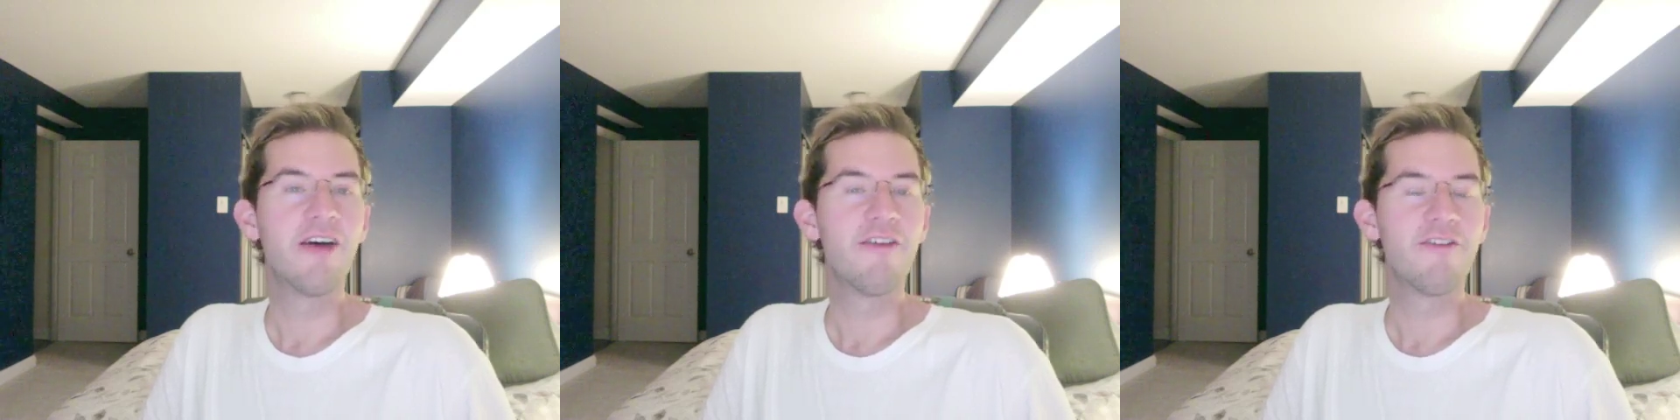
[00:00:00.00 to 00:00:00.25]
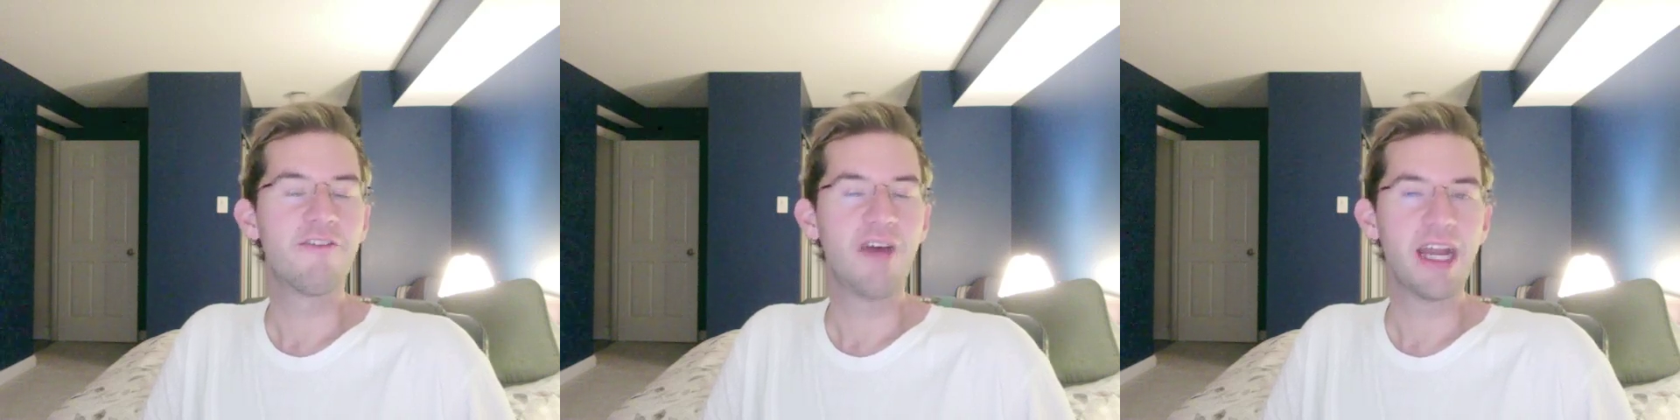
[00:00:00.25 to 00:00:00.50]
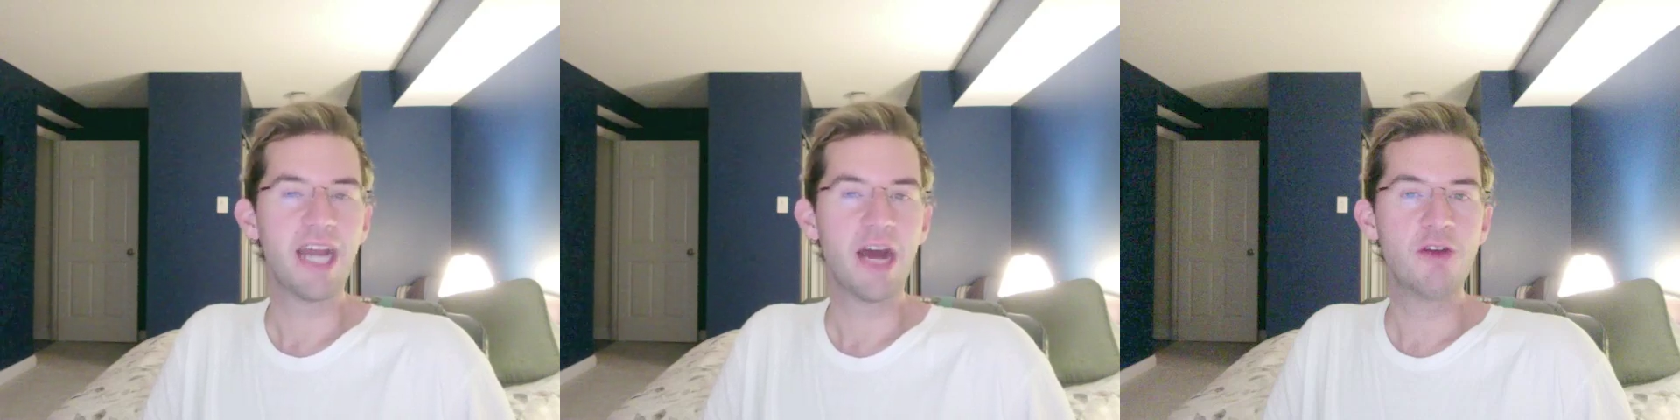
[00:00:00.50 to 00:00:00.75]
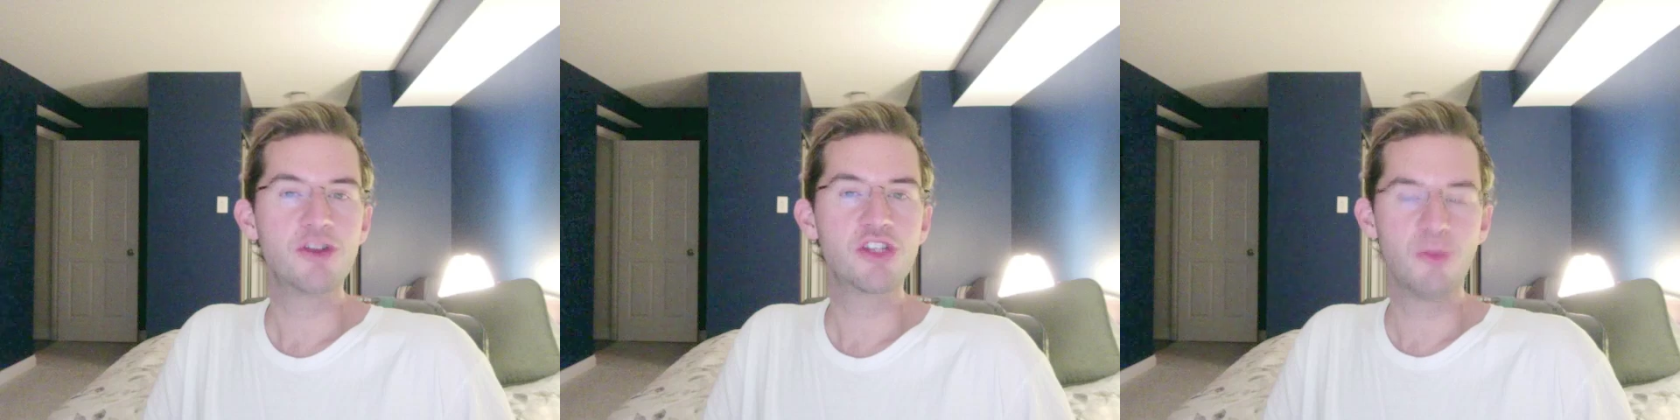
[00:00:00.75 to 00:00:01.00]
Find
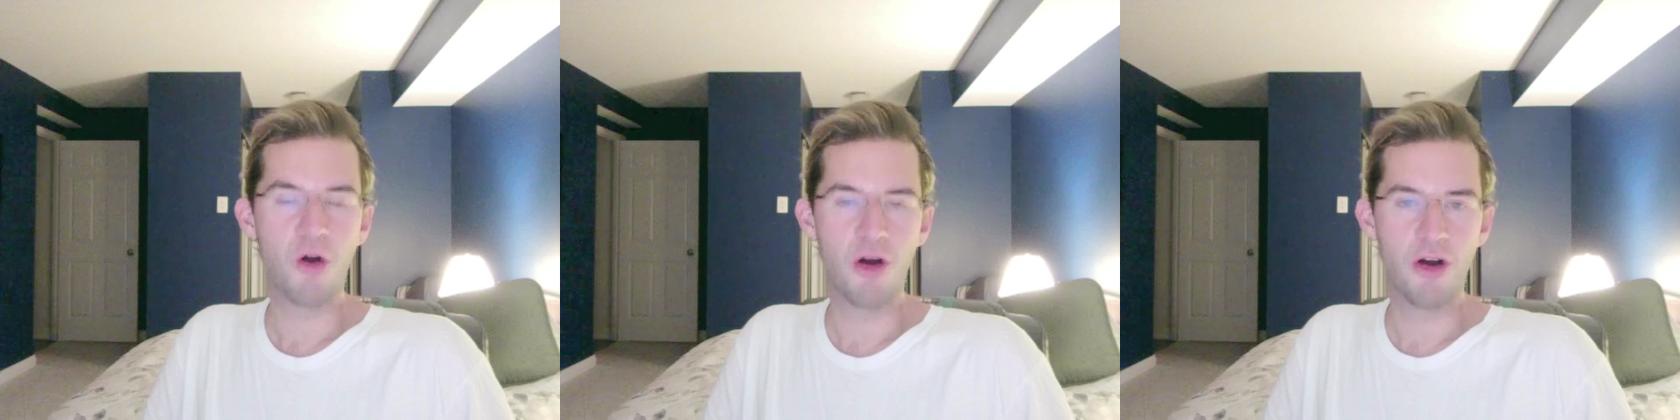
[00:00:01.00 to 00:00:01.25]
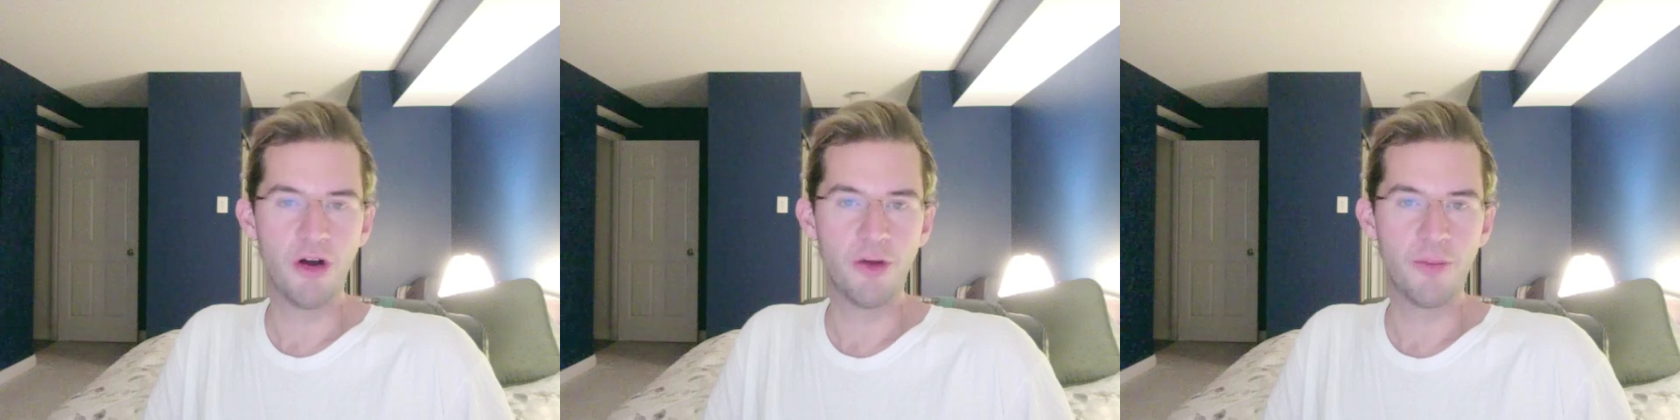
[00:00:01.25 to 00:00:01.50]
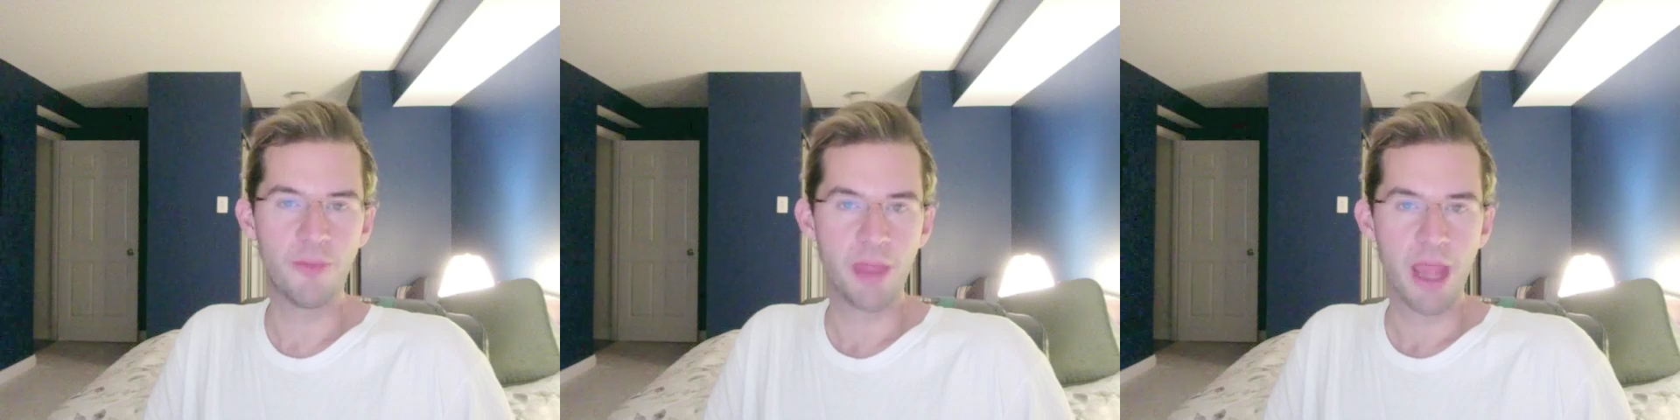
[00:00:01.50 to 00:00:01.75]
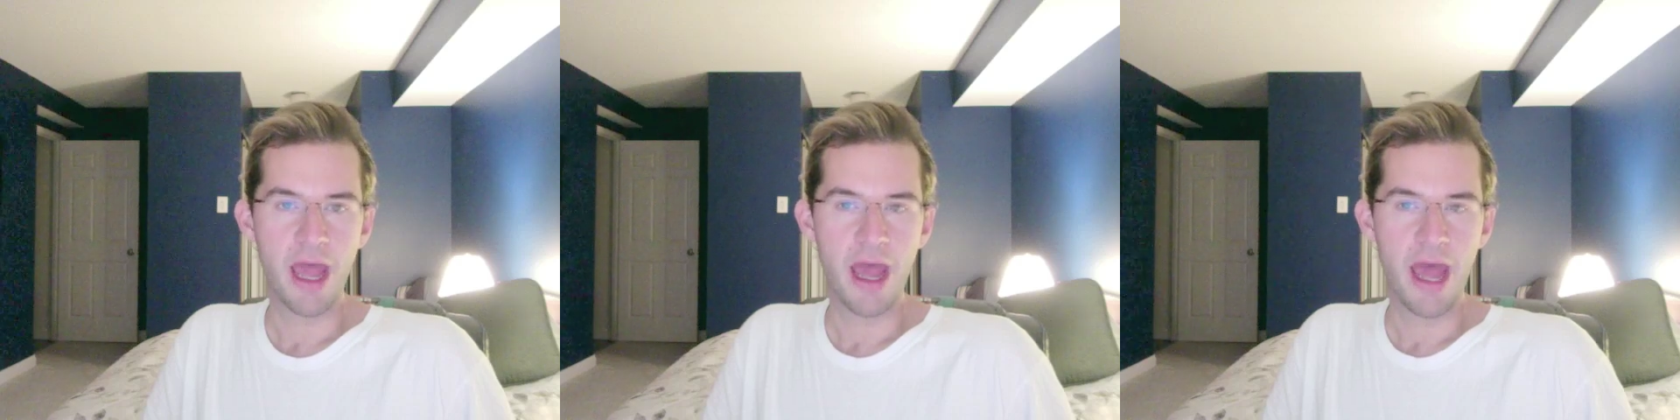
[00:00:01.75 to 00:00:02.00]
out tomorrow
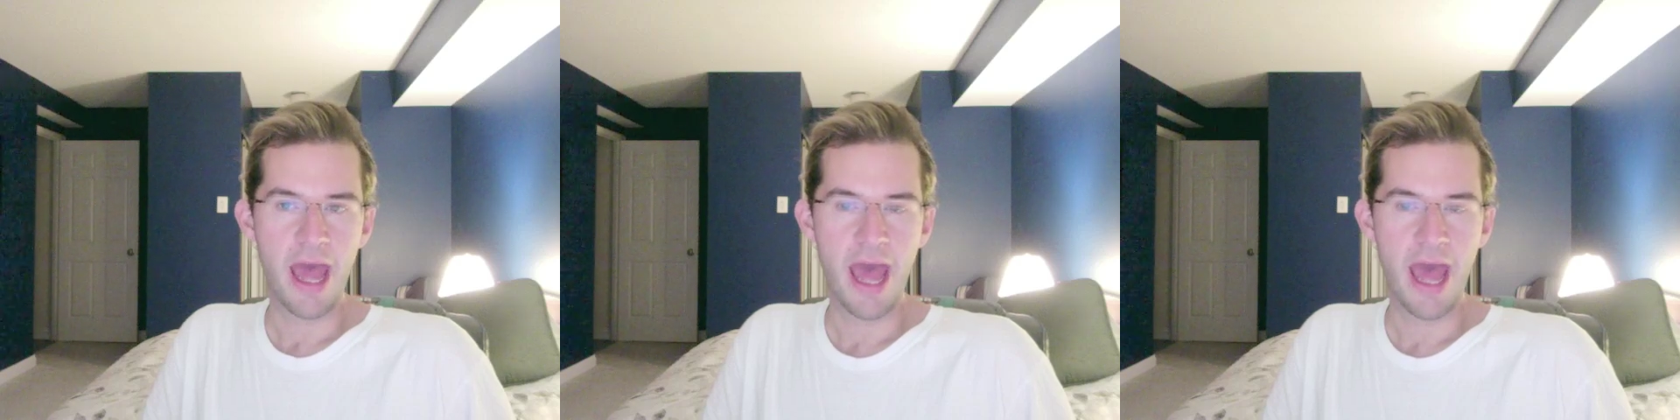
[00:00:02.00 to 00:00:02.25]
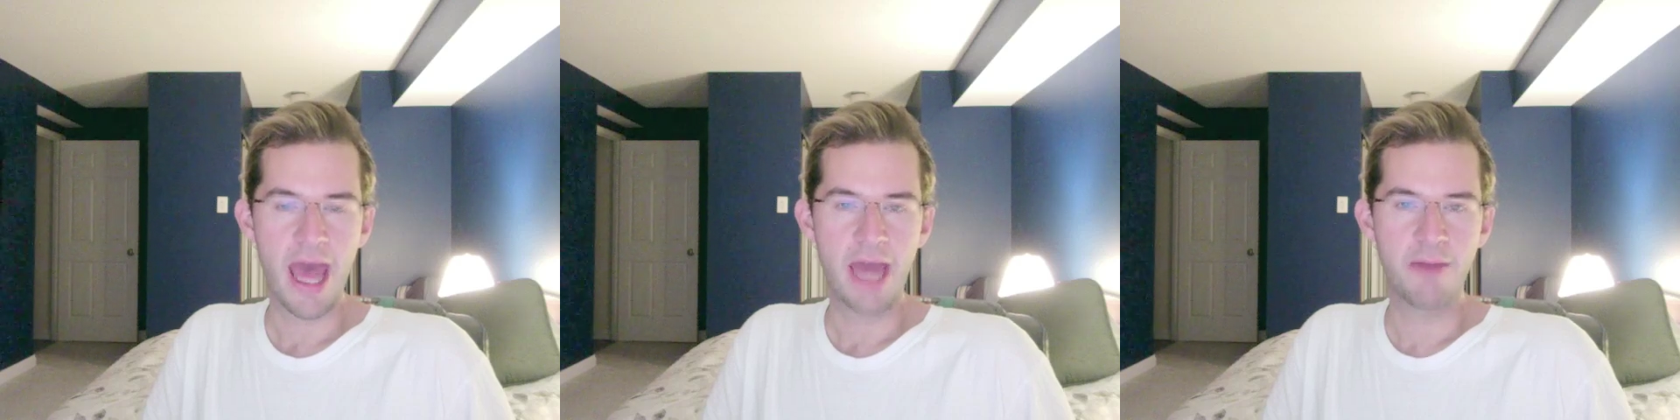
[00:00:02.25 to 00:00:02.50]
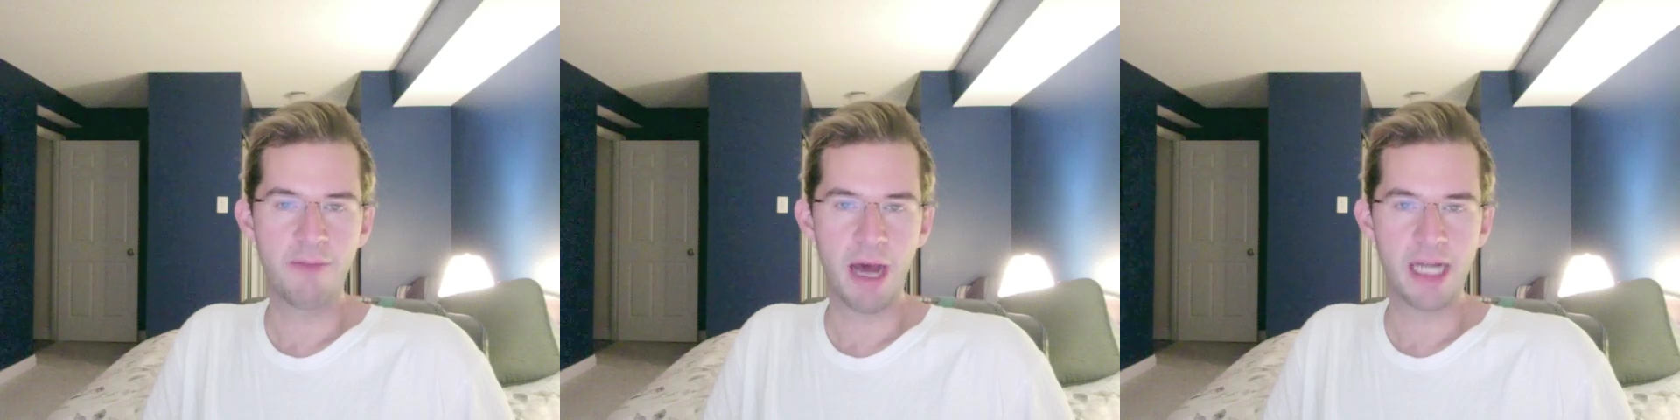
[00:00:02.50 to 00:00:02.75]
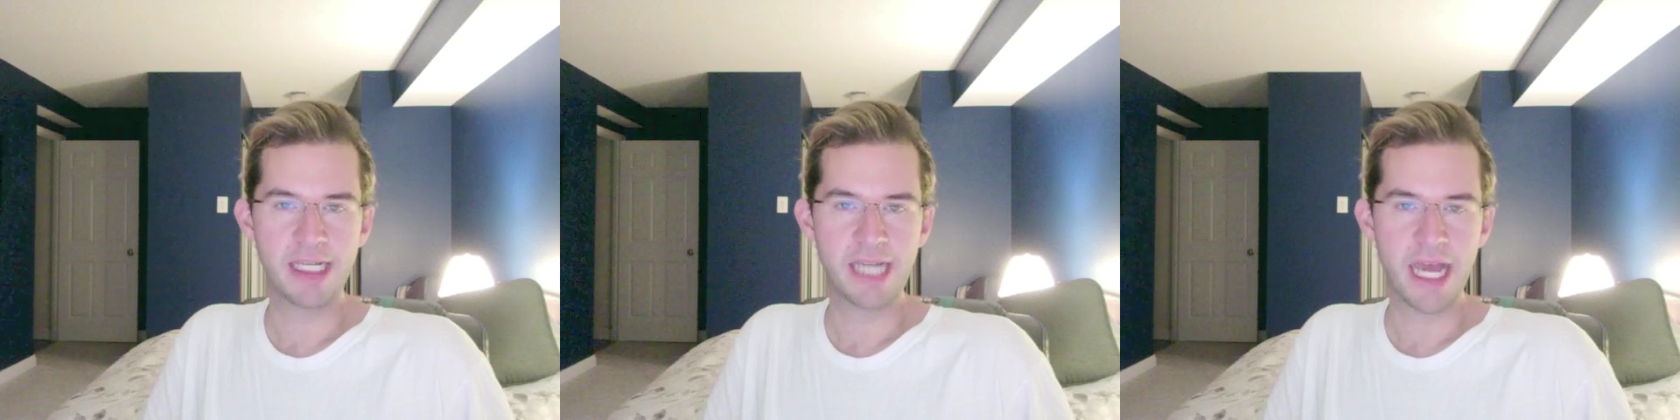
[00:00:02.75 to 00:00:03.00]
and
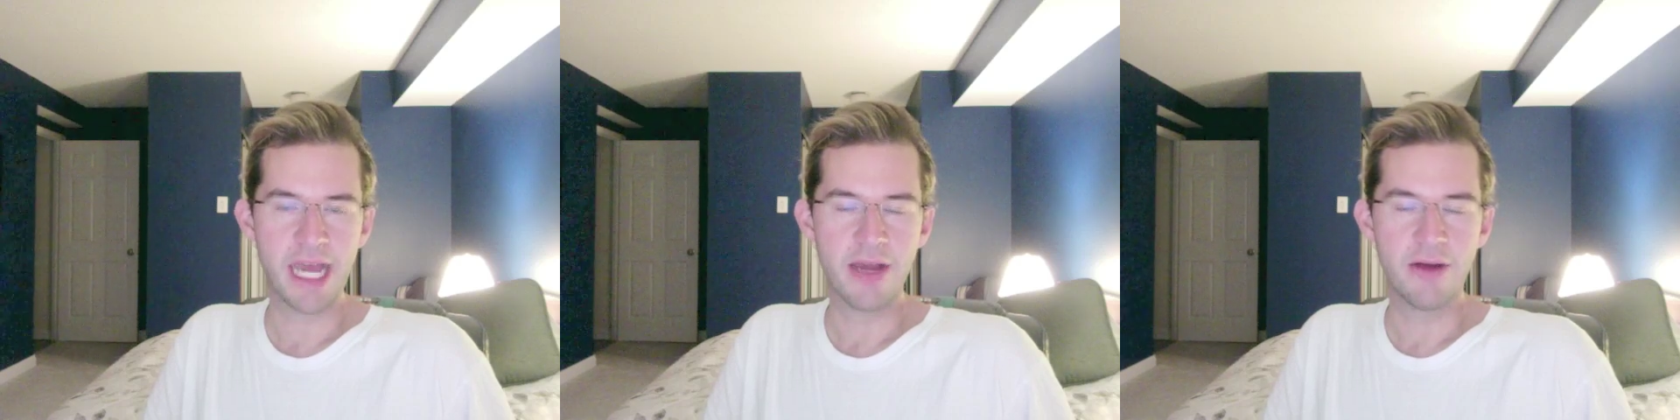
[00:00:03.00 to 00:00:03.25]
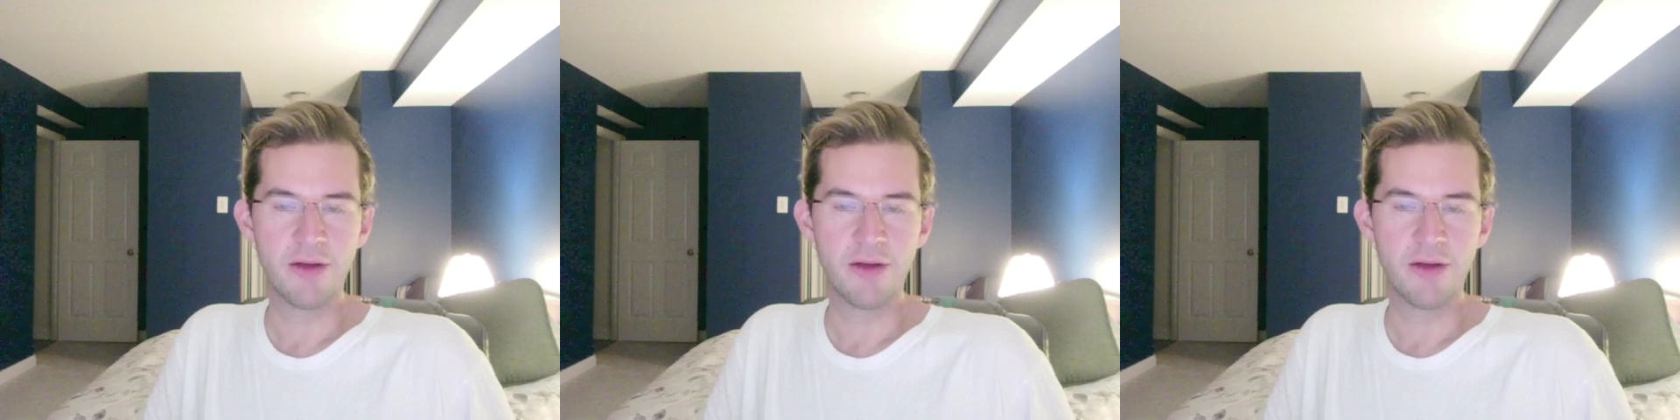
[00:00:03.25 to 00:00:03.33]
Monday.